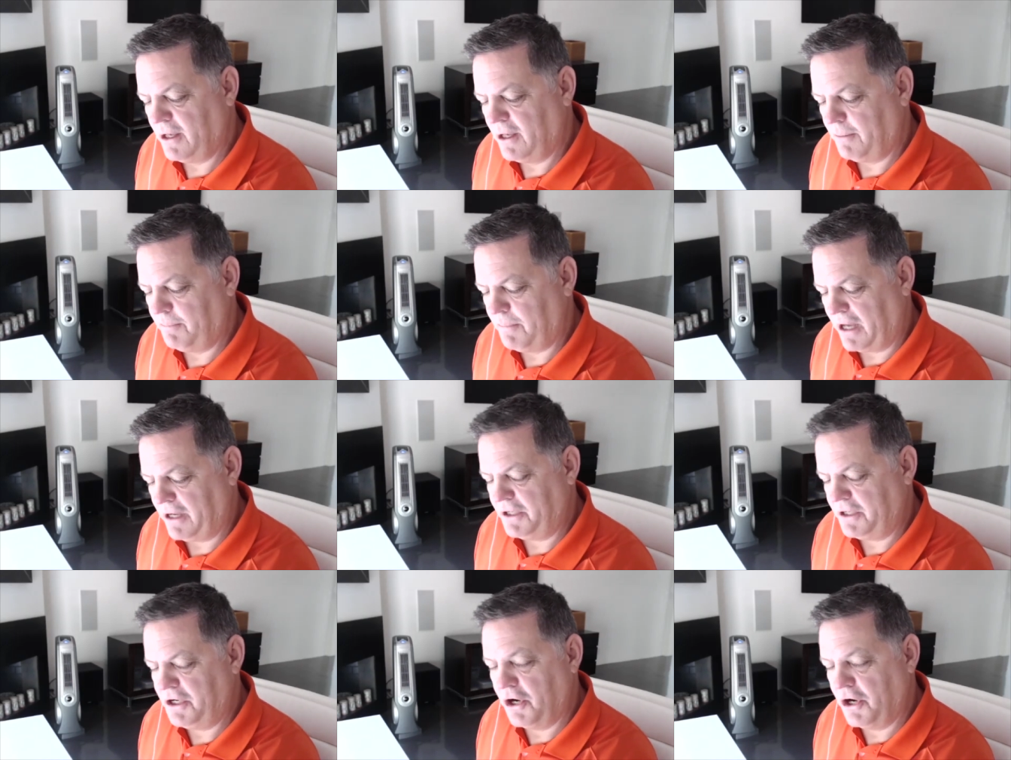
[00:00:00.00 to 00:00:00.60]

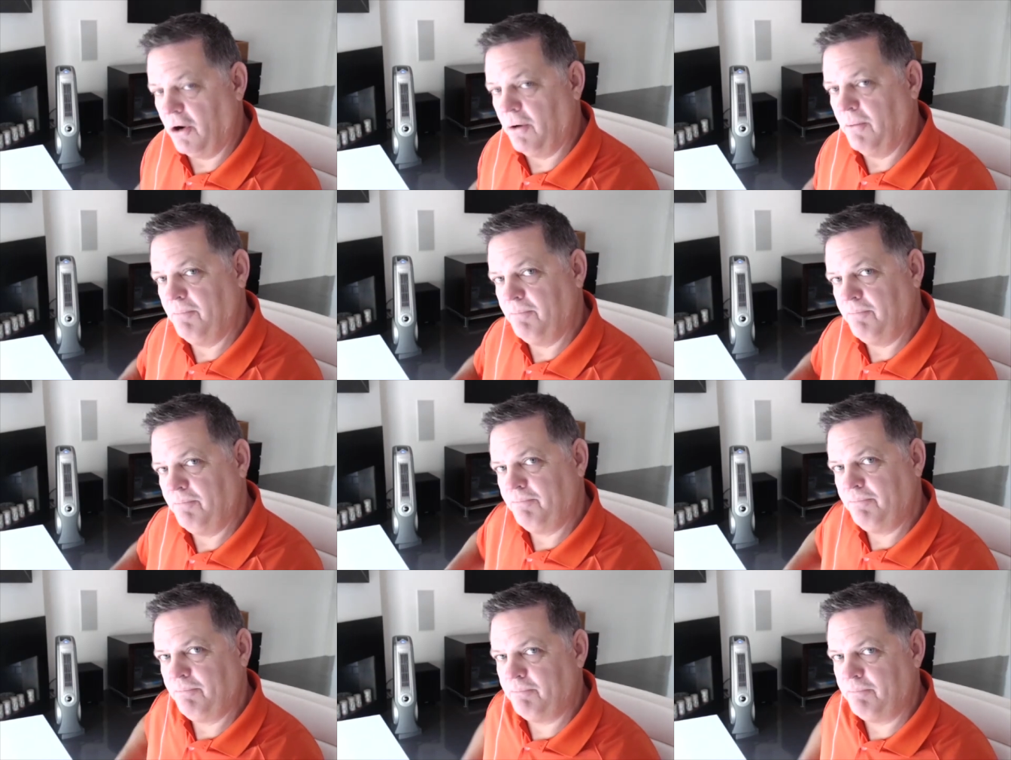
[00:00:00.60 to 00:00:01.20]
about a year,
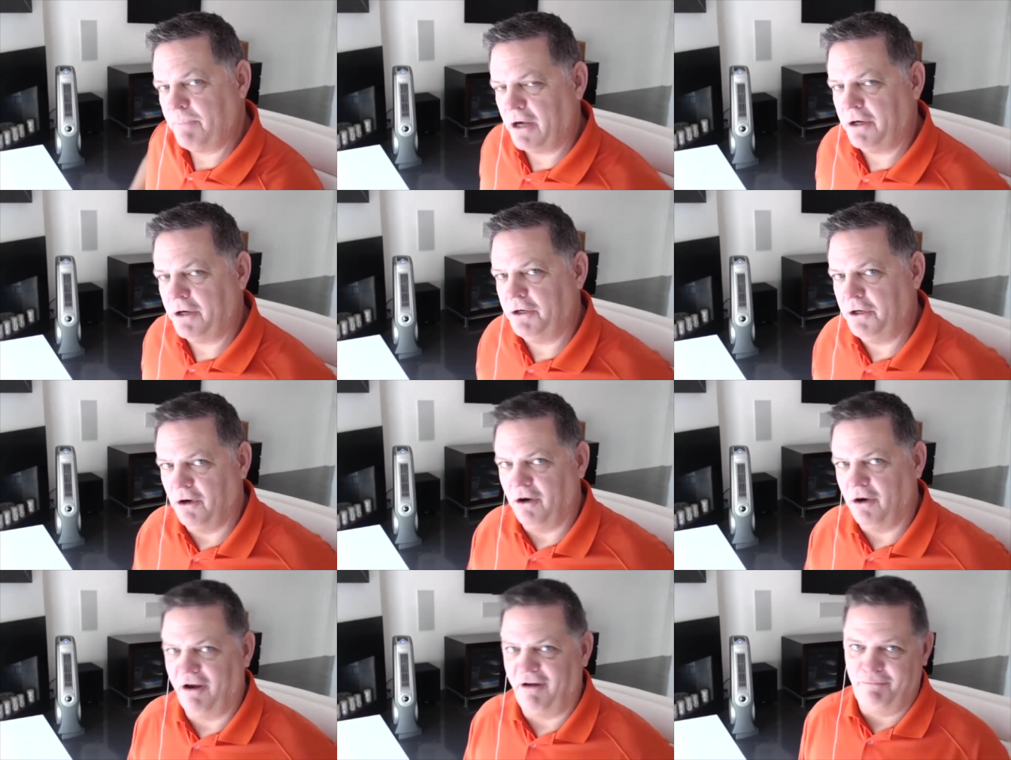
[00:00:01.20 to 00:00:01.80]
about a
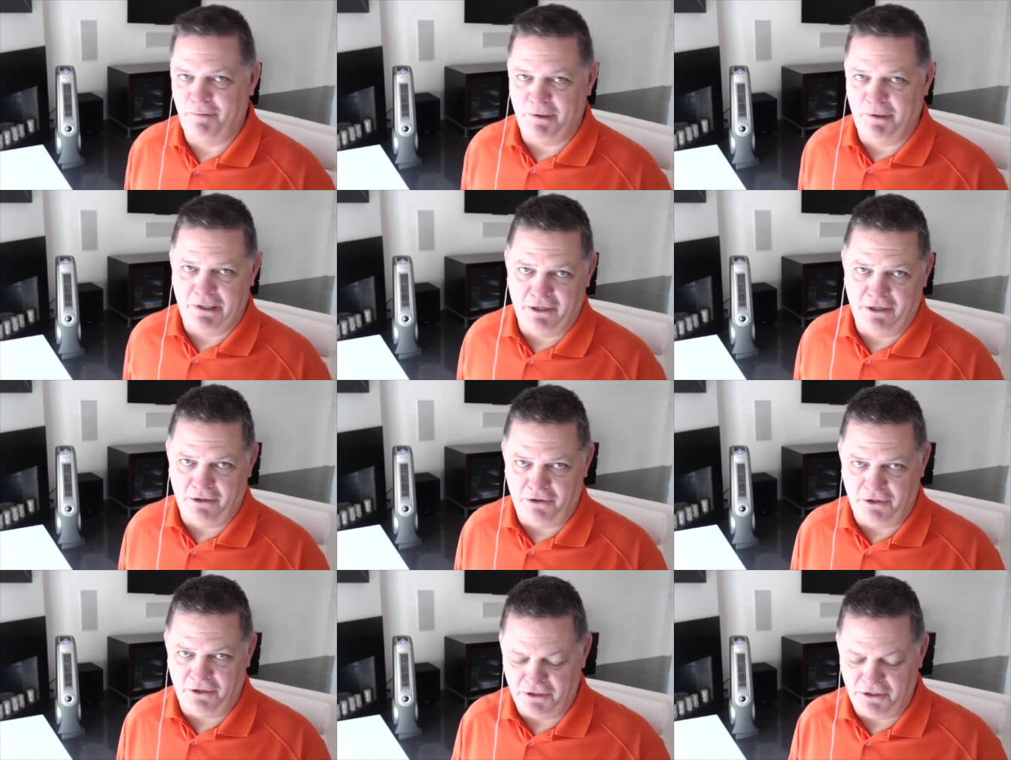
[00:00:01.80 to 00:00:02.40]
year I've been
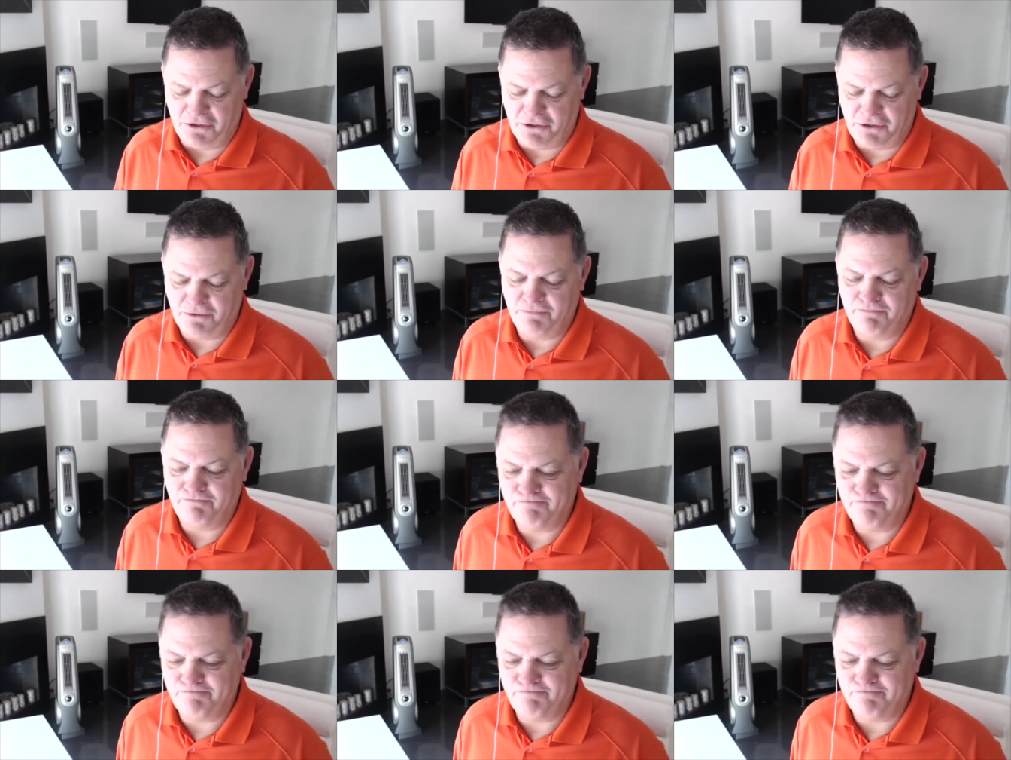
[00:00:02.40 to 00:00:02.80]
into this.